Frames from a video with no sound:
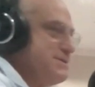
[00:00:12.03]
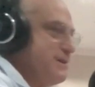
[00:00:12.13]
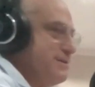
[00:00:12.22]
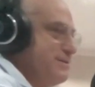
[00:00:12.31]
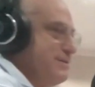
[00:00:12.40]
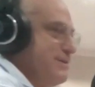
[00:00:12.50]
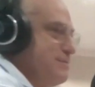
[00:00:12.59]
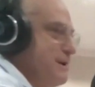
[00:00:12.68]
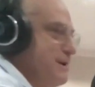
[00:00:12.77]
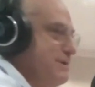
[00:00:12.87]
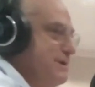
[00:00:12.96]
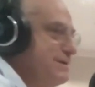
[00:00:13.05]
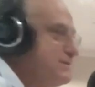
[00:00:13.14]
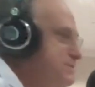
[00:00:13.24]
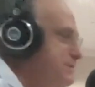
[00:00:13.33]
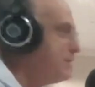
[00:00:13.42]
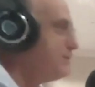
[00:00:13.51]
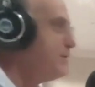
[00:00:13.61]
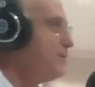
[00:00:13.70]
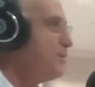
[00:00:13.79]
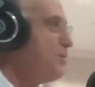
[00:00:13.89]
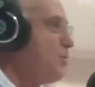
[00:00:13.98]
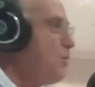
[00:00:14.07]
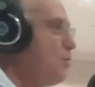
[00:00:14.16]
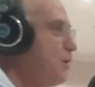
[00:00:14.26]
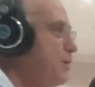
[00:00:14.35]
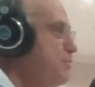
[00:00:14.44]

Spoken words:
know, and then maybe let us know what